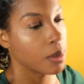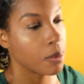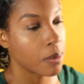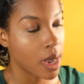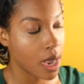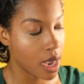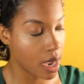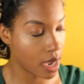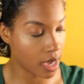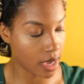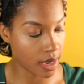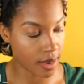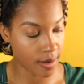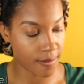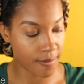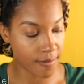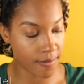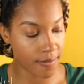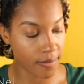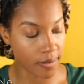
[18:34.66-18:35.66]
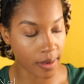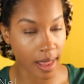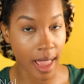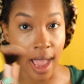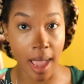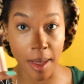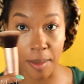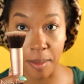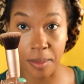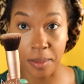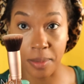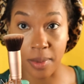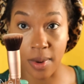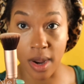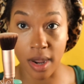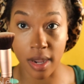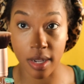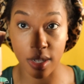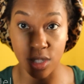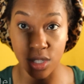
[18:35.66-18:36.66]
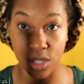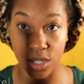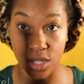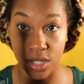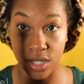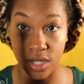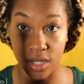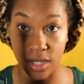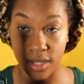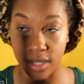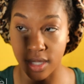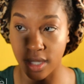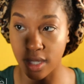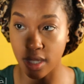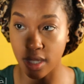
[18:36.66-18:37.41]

my flat brush. See,